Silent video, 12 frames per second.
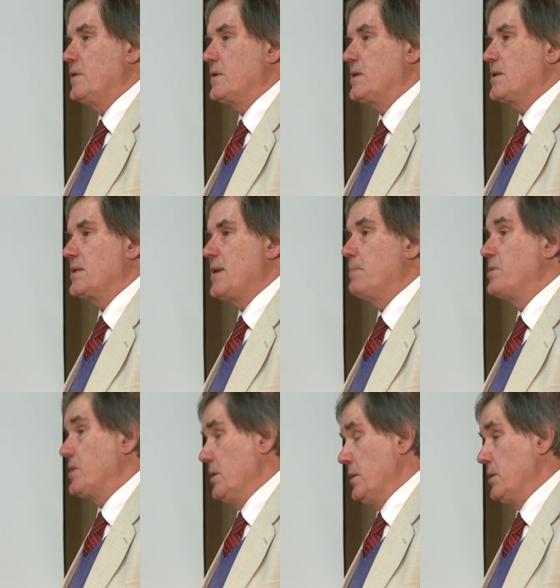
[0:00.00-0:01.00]

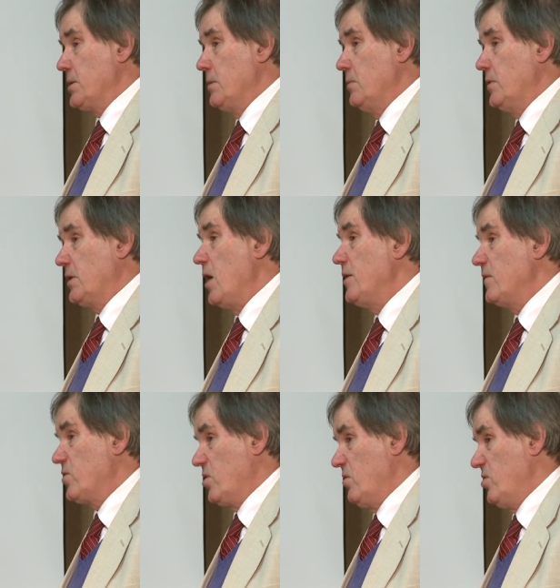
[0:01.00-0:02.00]
substance and the kind
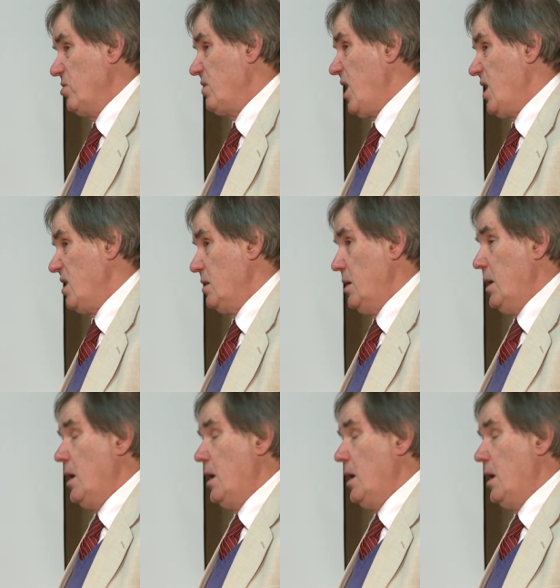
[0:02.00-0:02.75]
of stories you get.